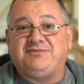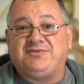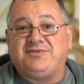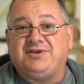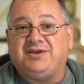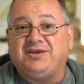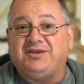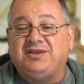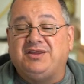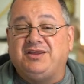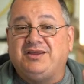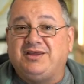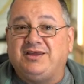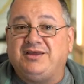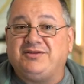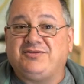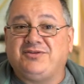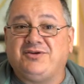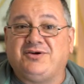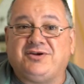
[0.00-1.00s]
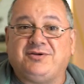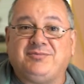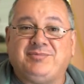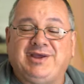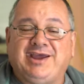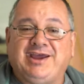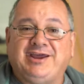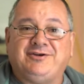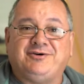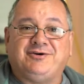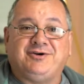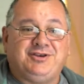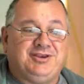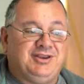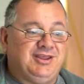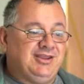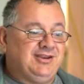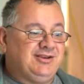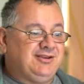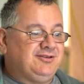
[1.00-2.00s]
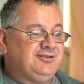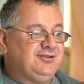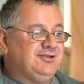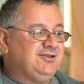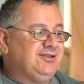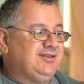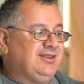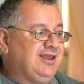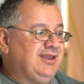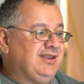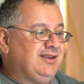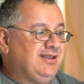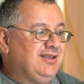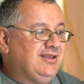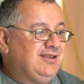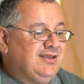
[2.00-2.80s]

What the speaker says: So it's not a bad idea to do that.